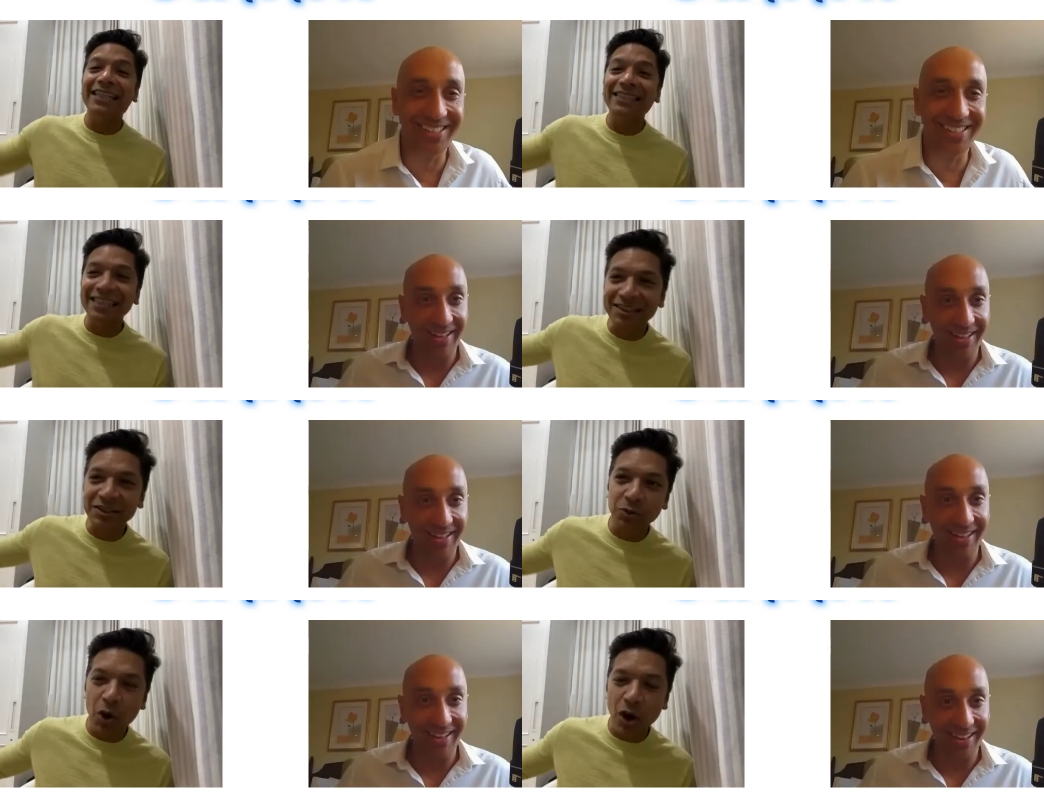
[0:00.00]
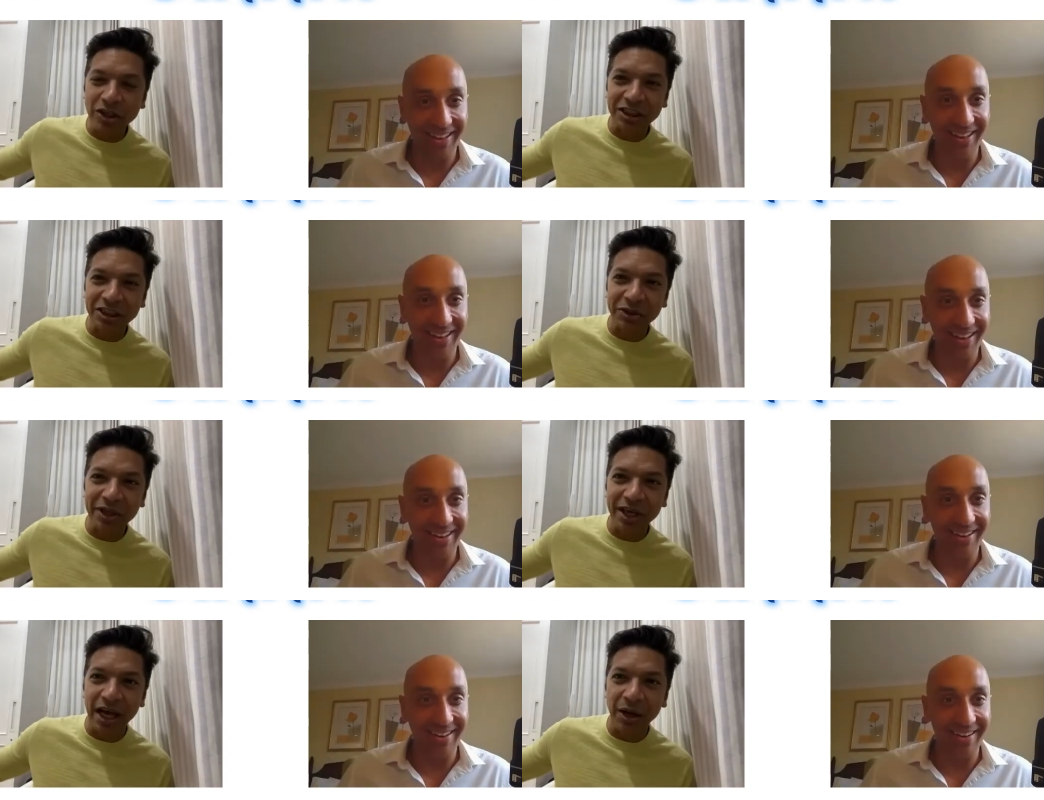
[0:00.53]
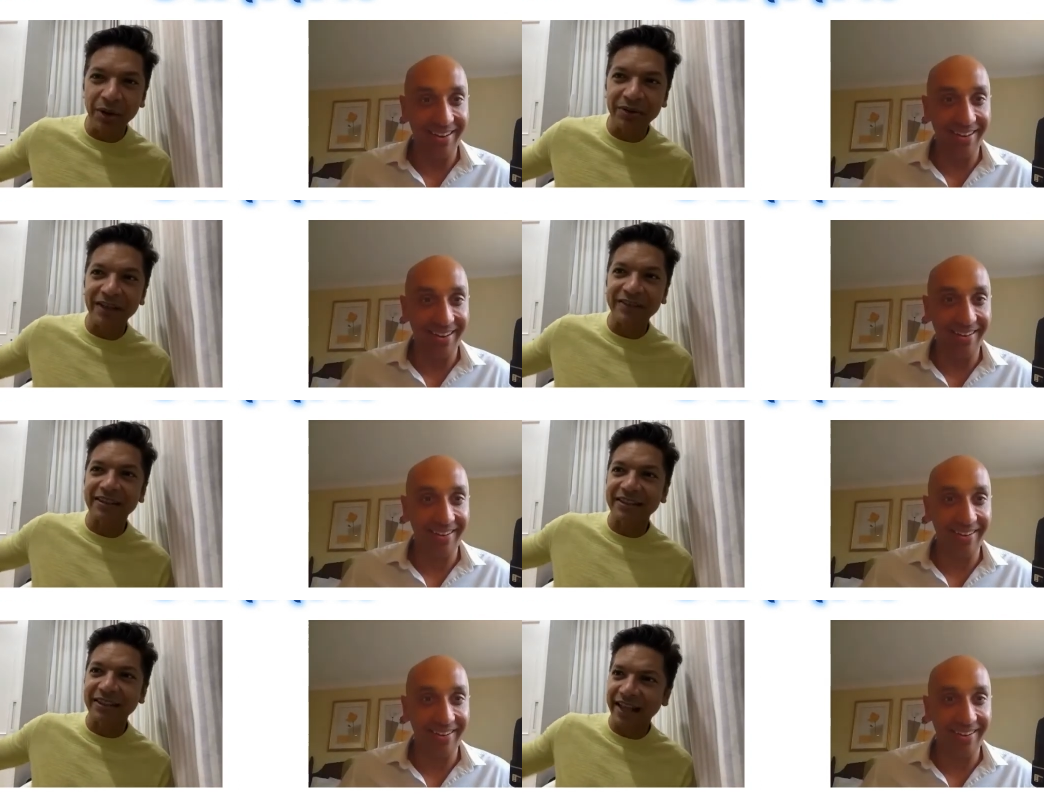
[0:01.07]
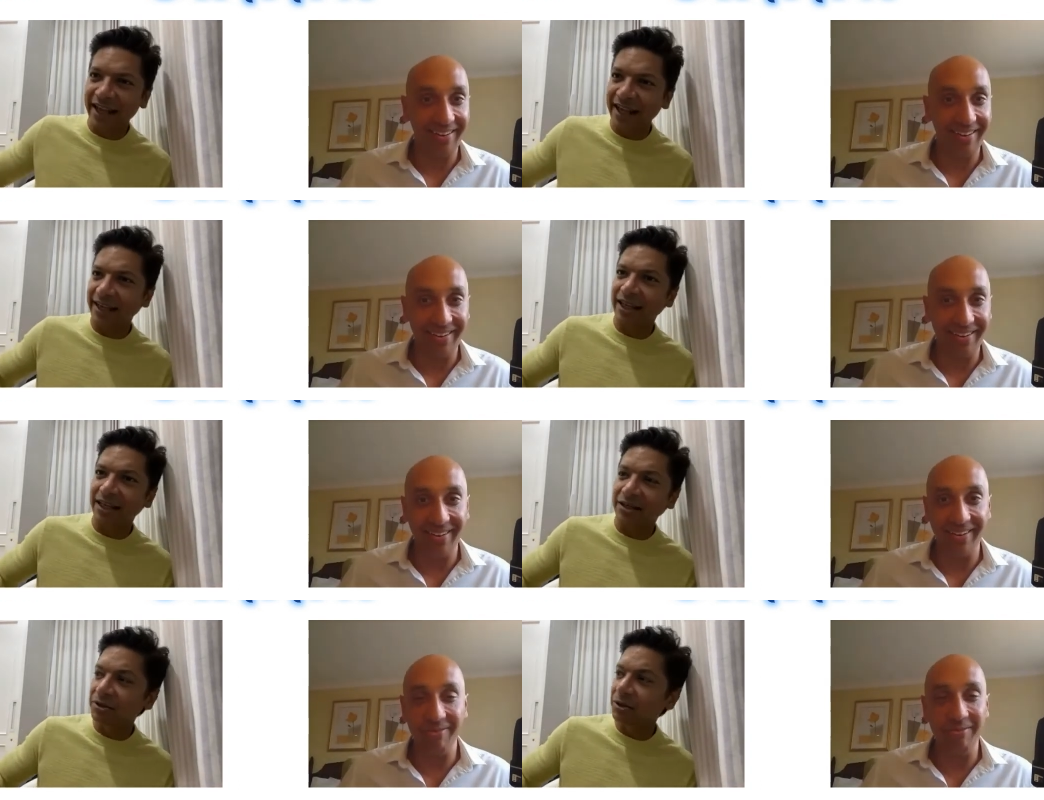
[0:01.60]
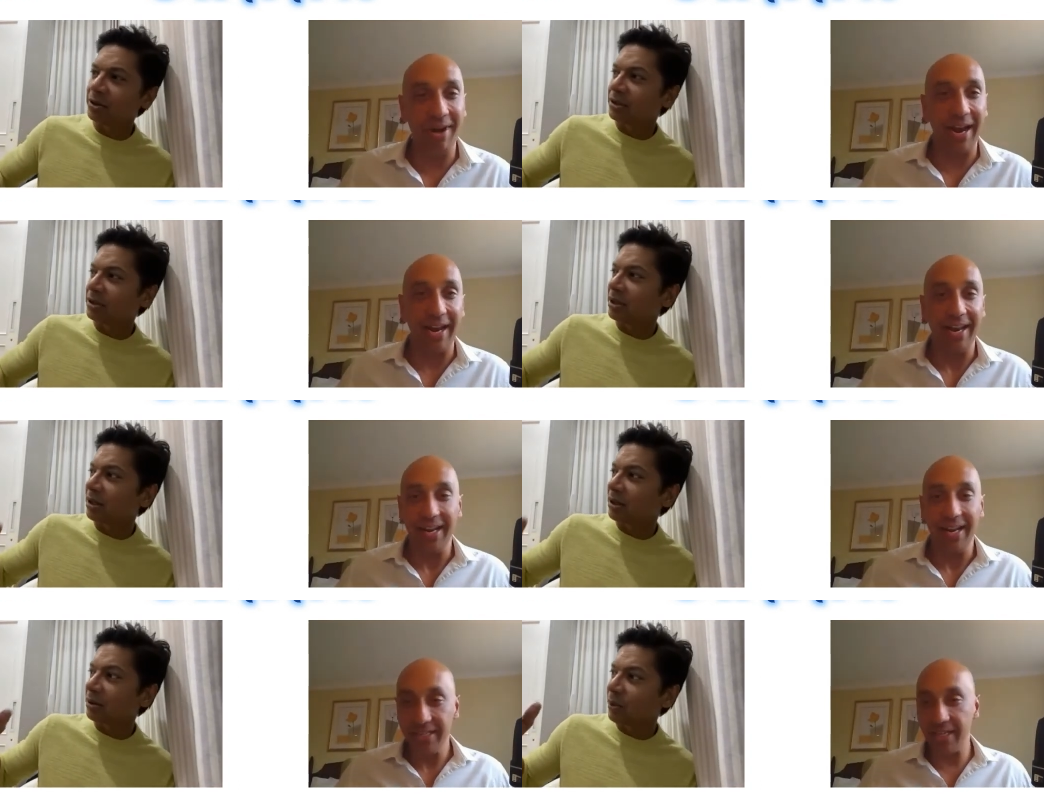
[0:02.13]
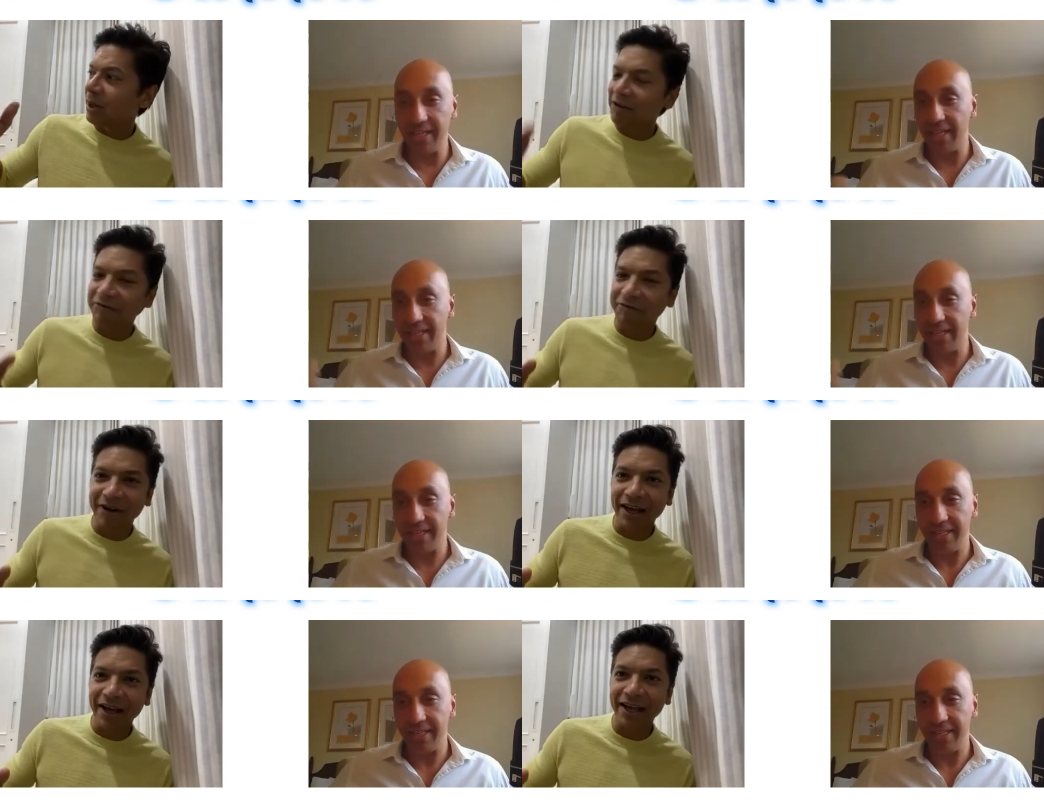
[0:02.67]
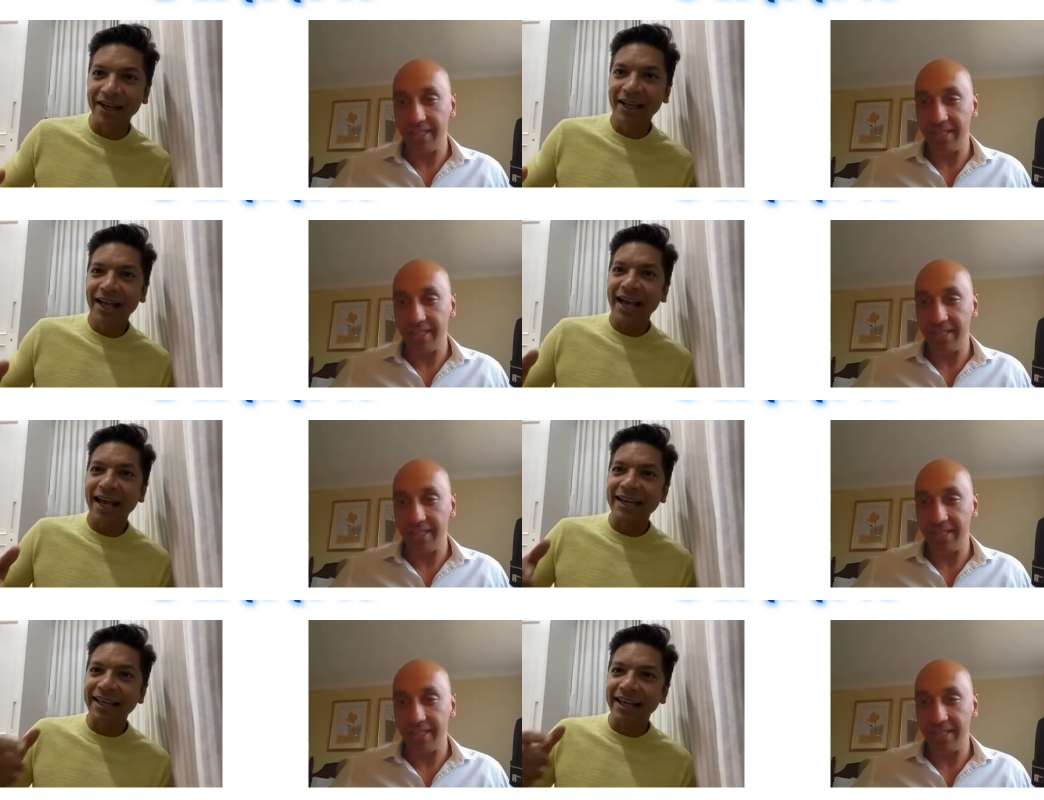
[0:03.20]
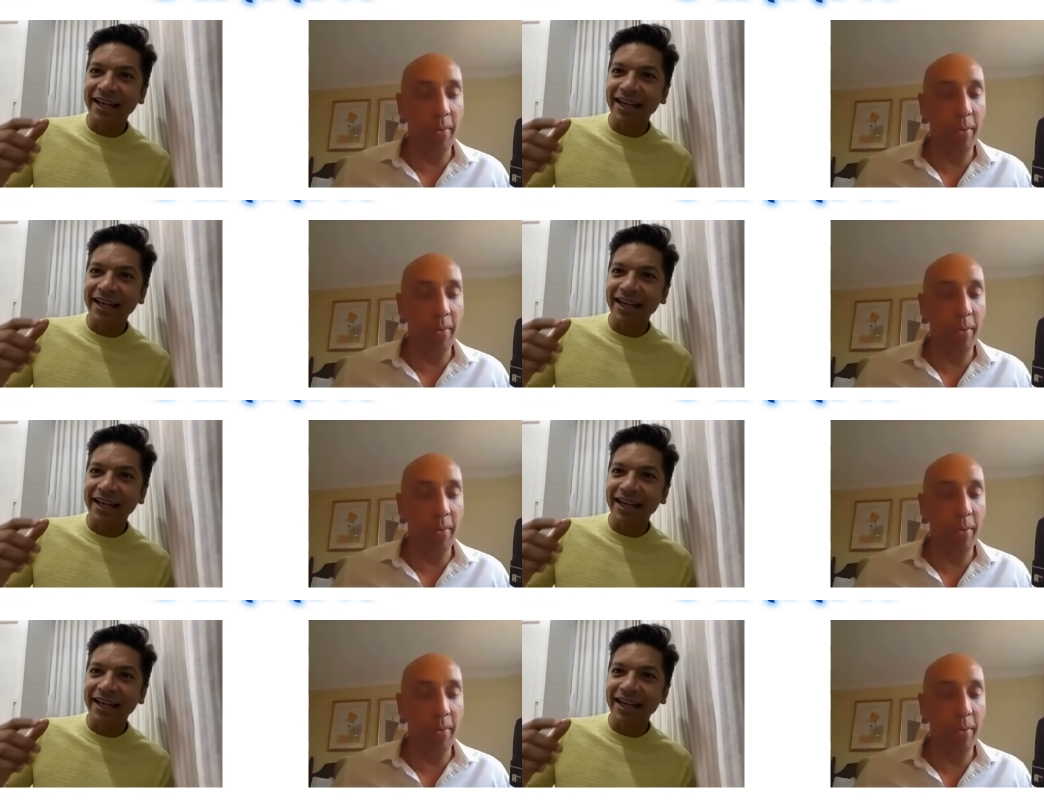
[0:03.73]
Speaker 1: I just walked into the house. I said, "Can I get good uh, so, Wi-Fi? and can wait.